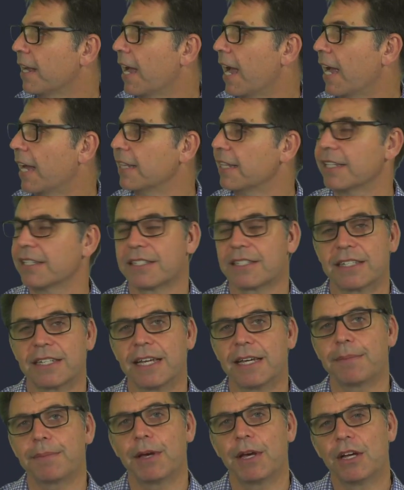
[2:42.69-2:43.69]
and then
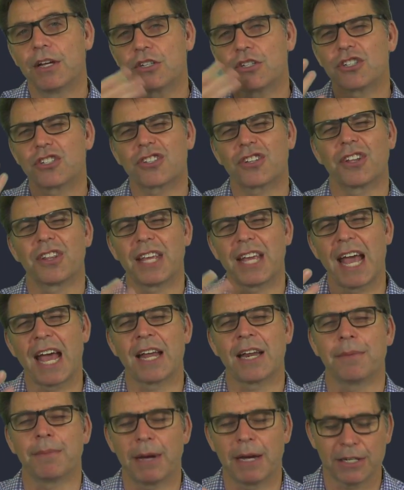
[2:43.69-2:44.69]
sleep just so the
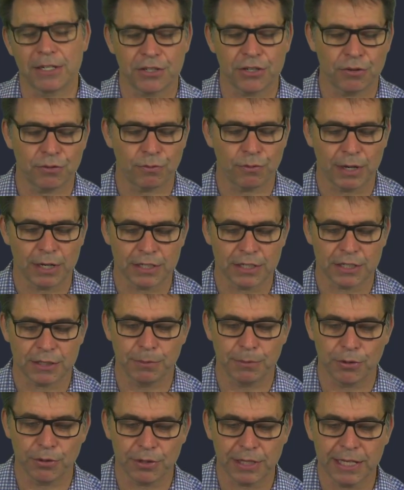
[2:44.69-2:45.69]
animation runs
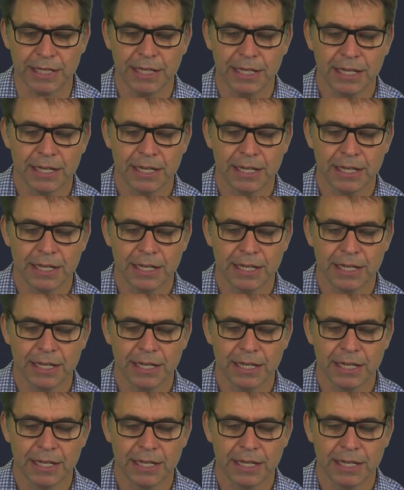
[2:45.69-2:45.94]
smoothly.